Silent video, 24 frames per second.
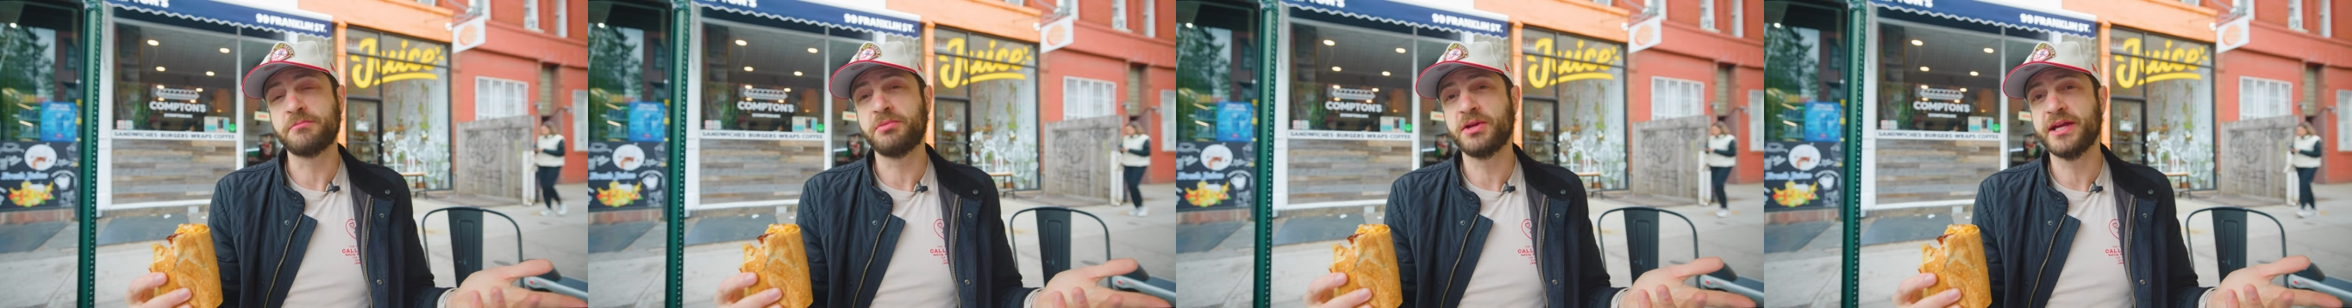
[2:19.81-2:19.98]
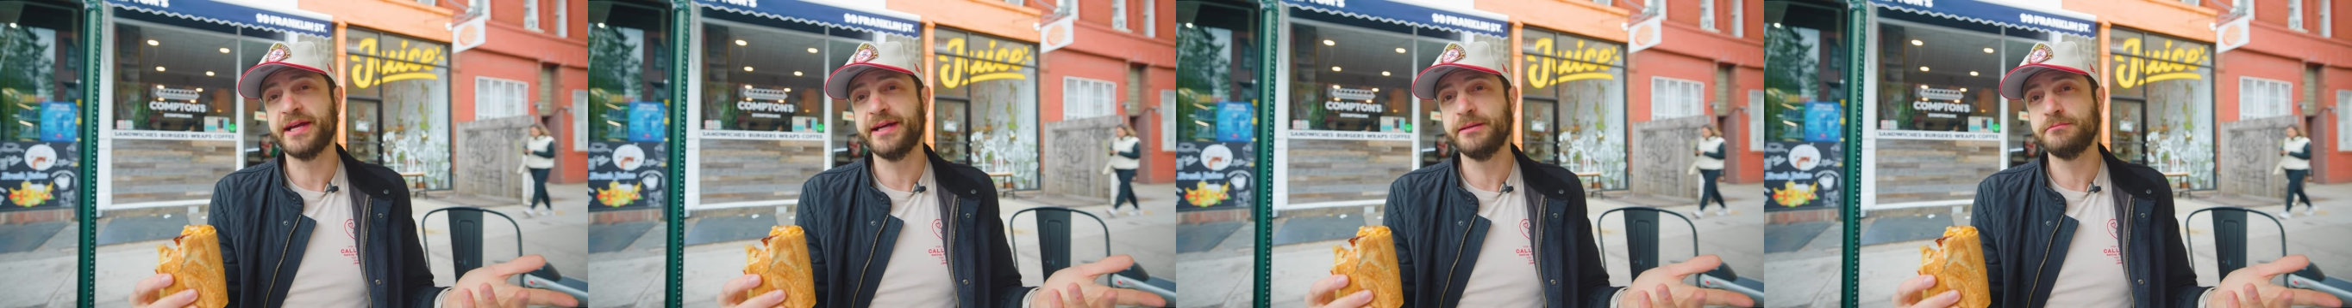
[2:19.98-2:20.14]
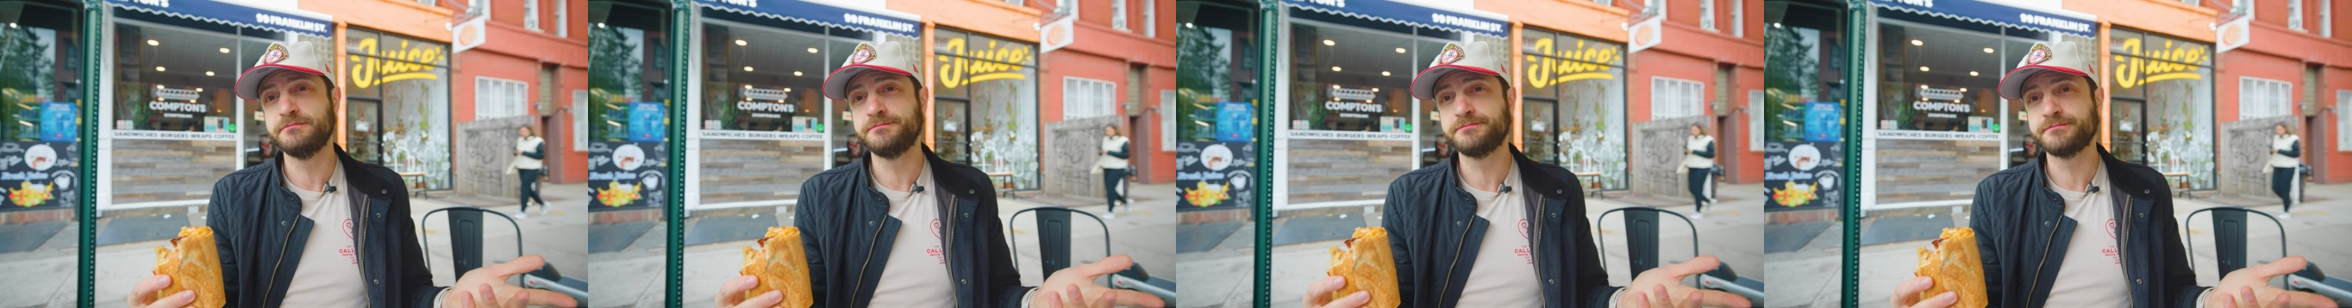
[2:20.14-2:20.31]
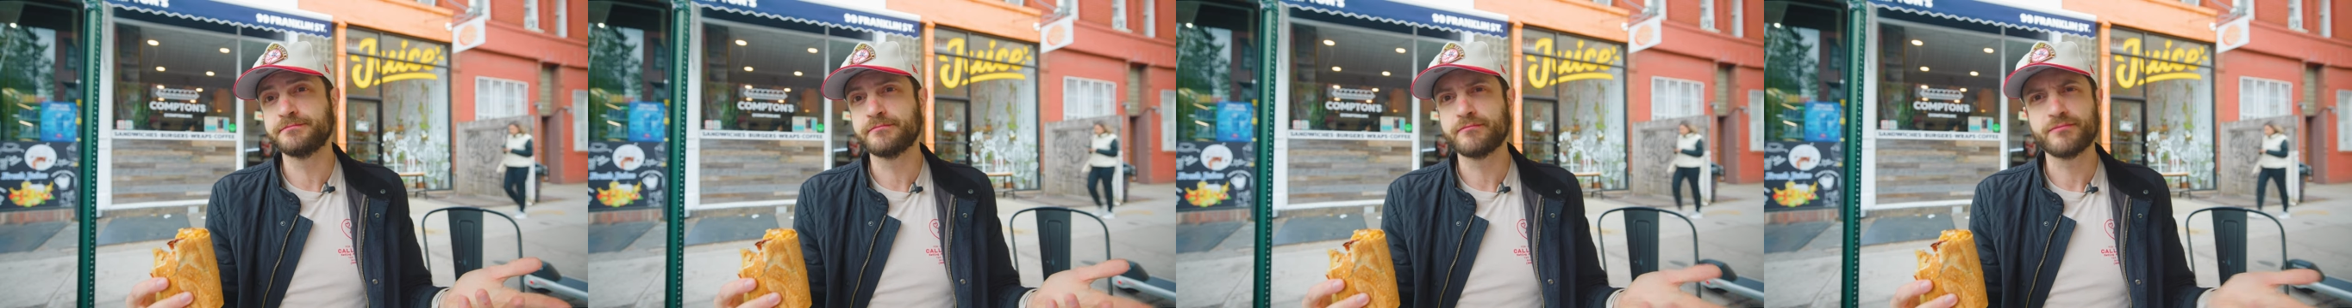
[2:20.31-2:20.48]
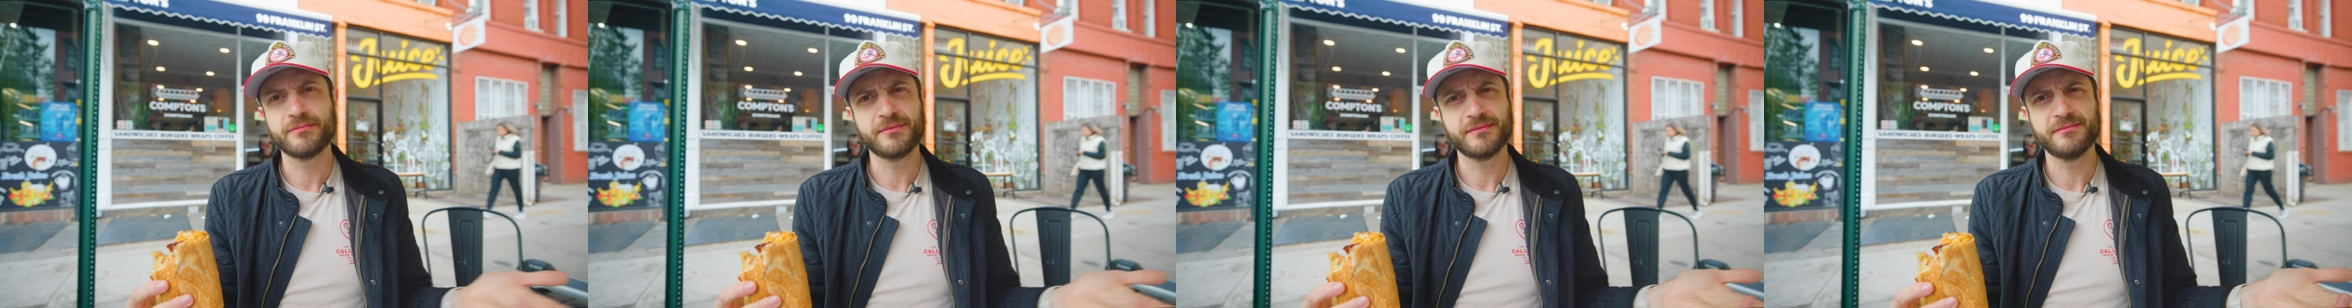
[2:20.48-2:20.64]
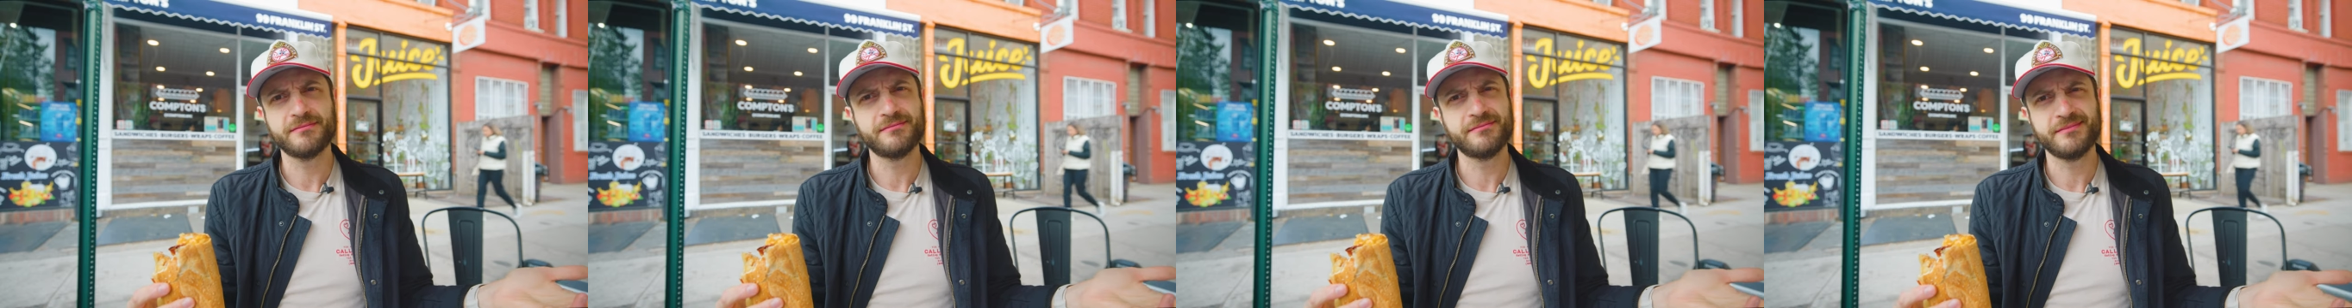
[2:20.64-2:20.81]
complain?
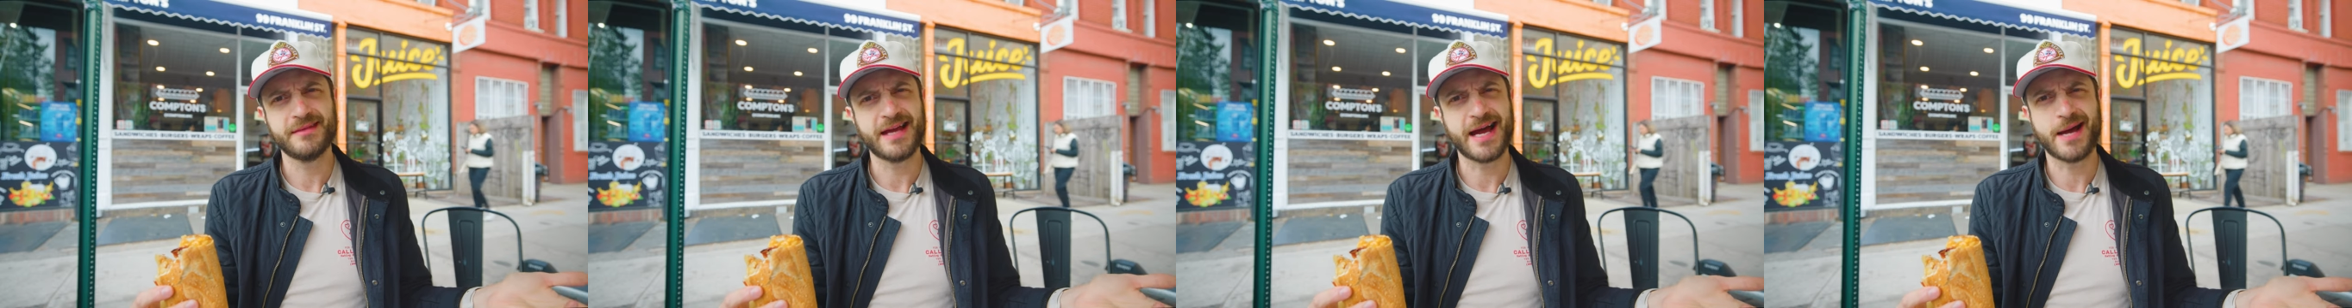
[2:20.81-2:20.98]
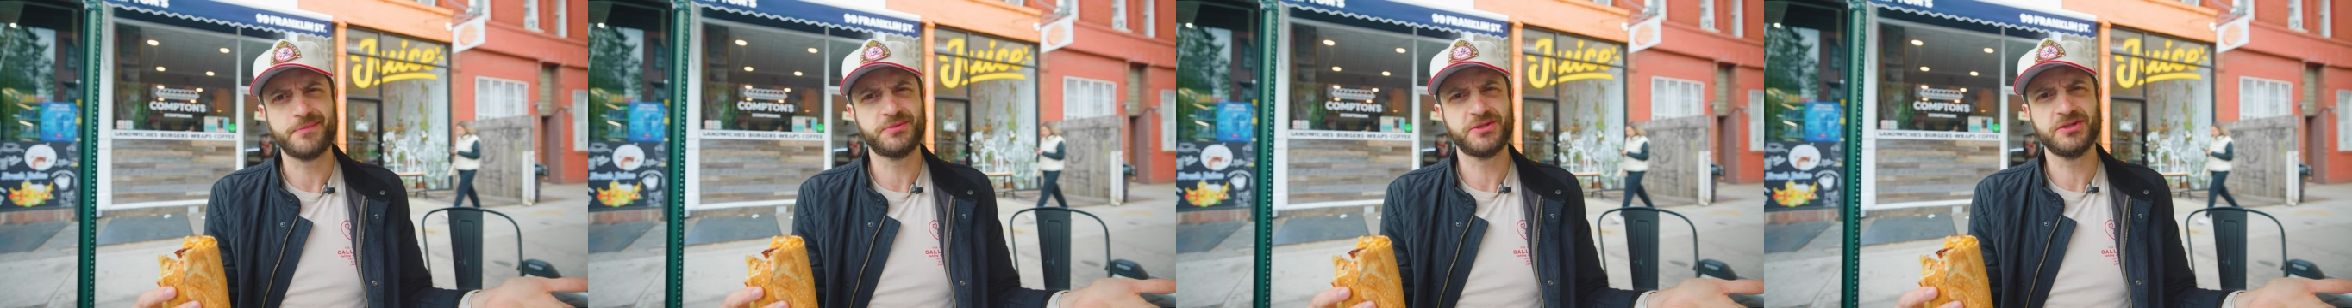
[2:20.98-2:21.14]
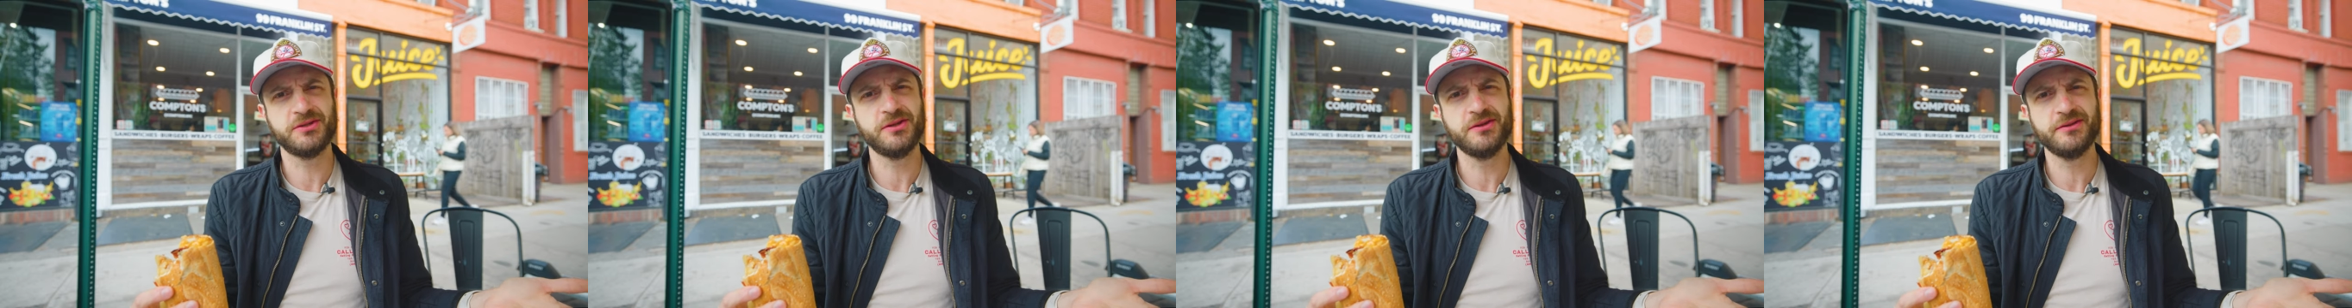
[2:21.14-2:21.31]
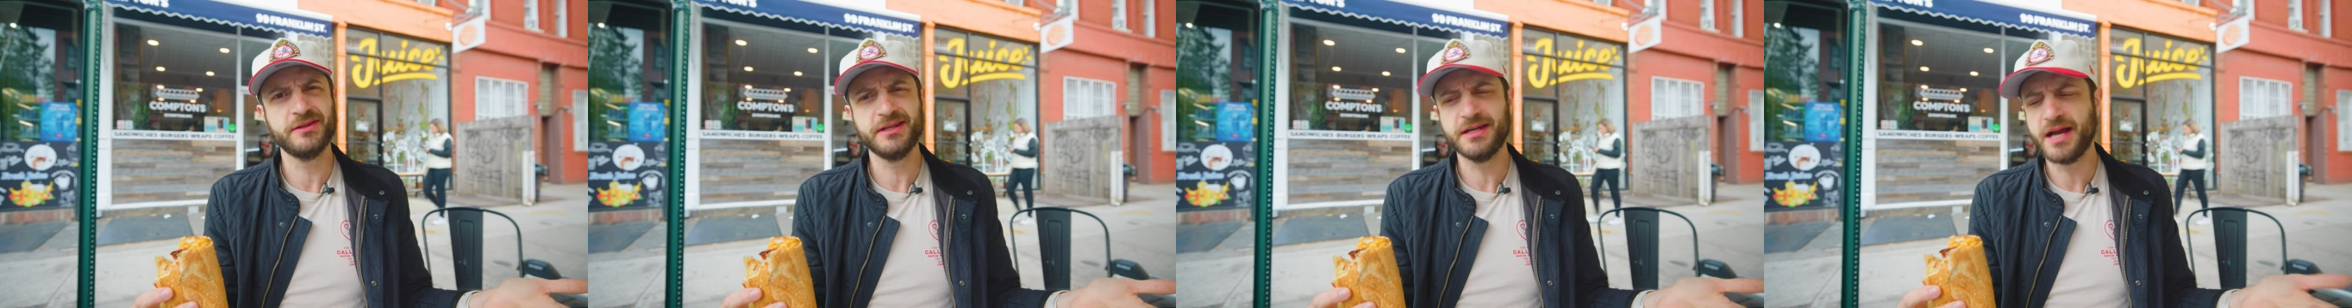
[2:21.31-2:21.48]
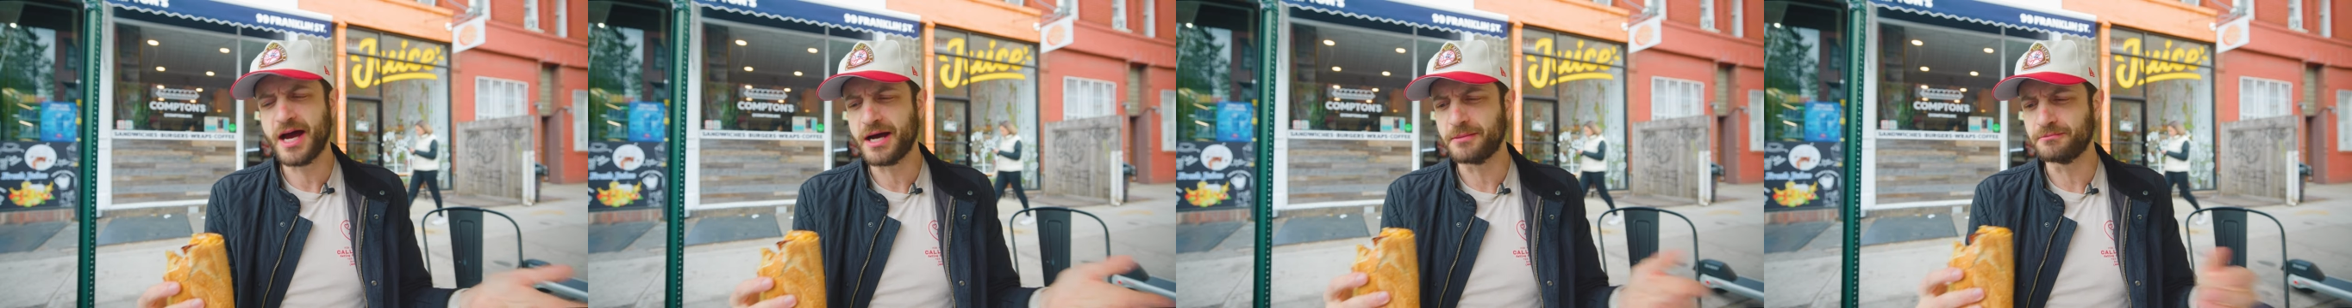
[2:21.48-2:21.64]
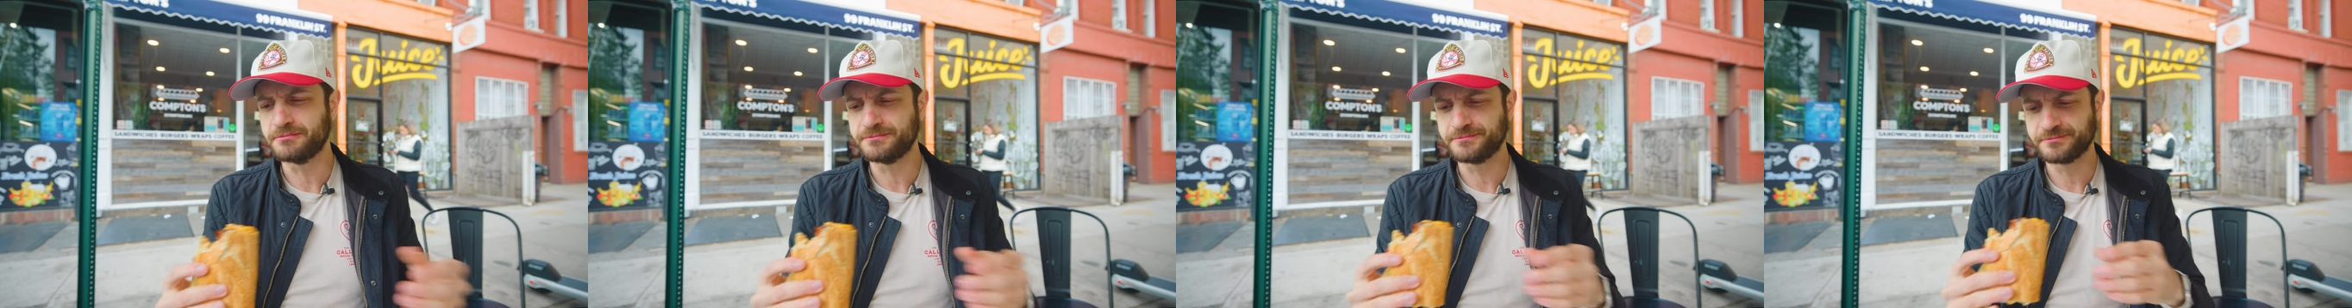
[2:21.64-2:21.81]
Absolutely
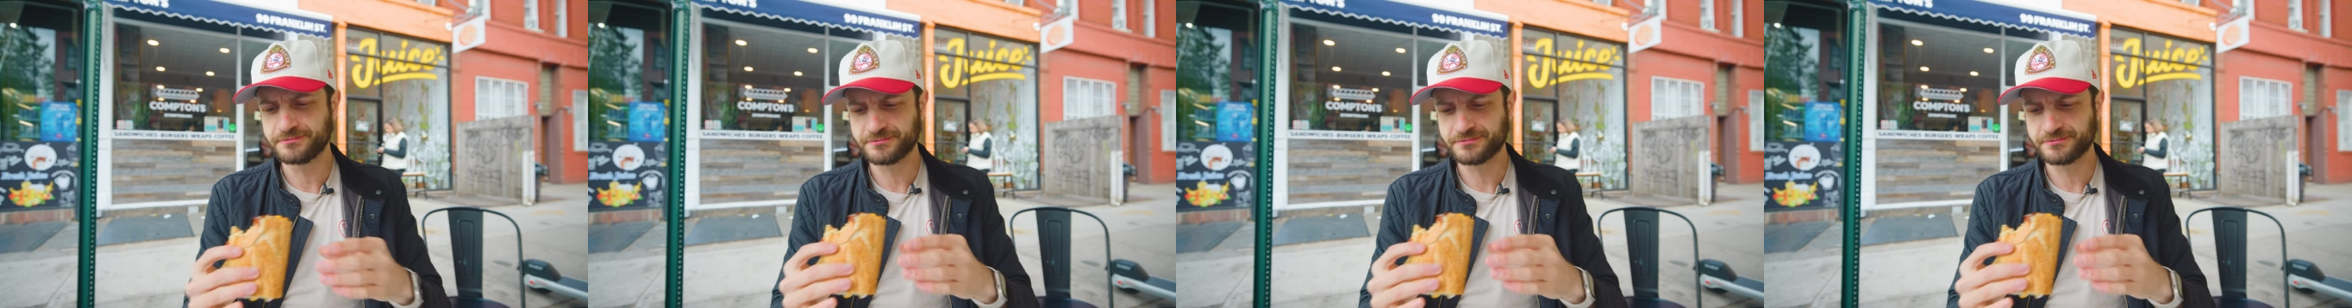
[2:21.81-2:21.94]
not.